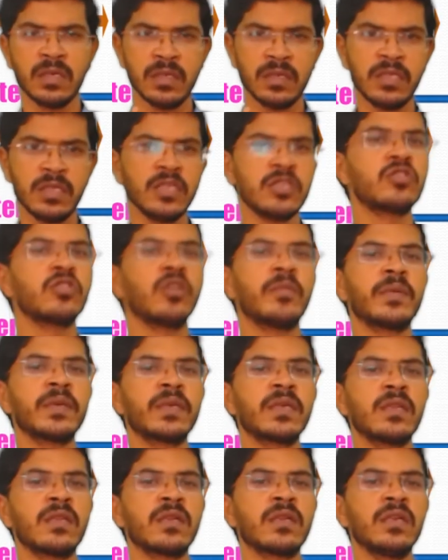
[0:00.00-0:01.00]
This
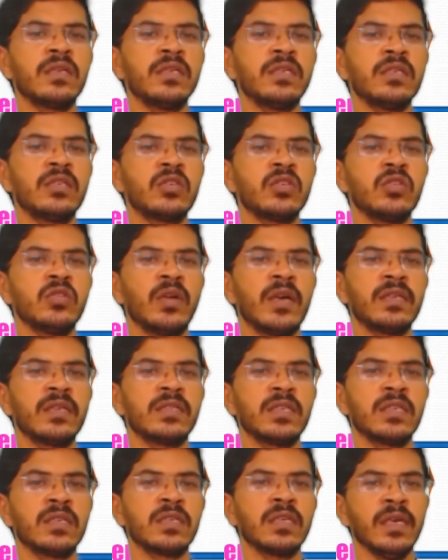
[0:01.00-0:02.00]
topic is clear to you, I
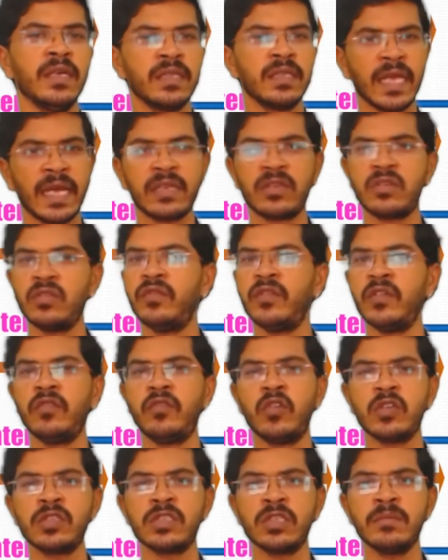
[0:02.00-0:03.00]
think. Thank you for
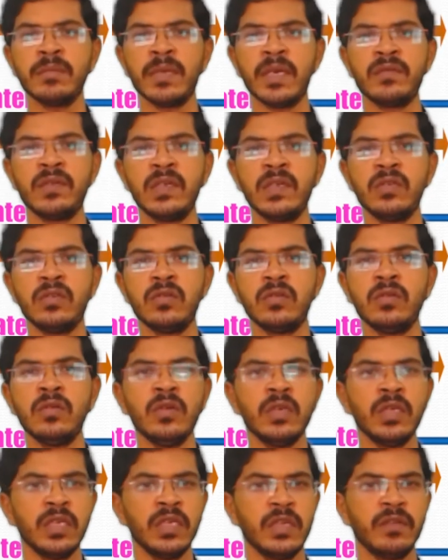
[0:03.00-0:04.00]
watching my video.
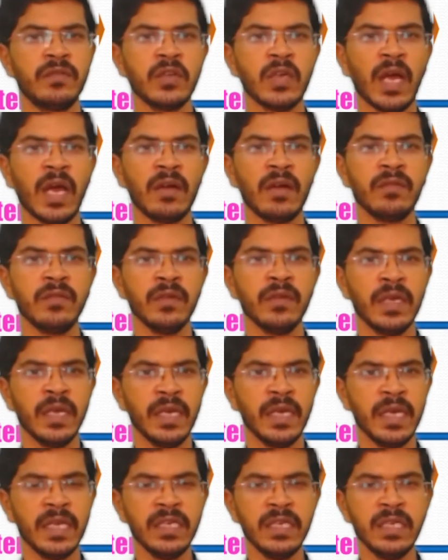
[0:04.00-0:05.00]
If you have
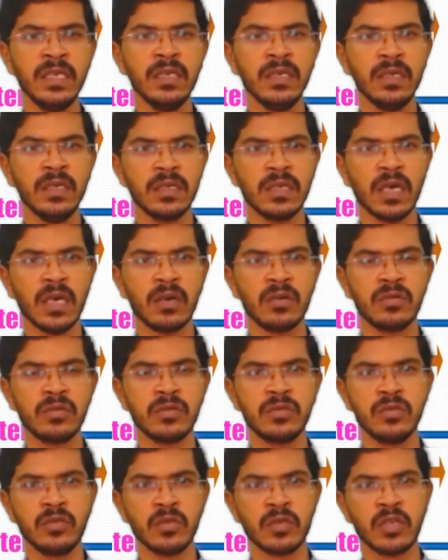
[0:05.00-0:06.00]
any
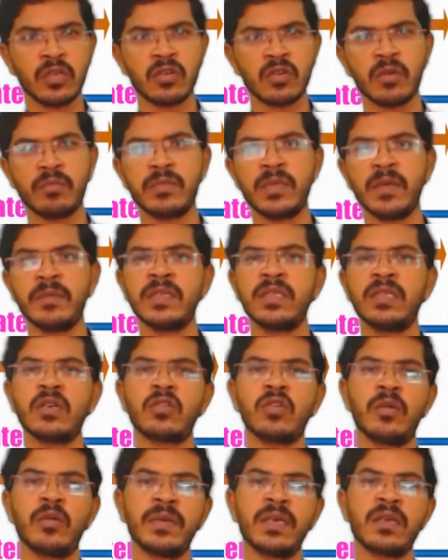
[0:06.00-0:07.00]
doubts, you can drop them in the
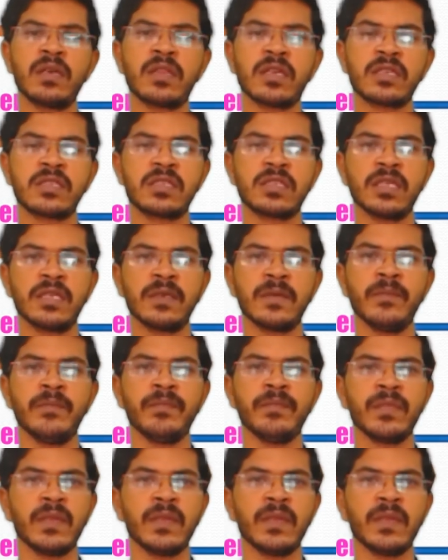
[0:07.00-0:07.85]
comment section.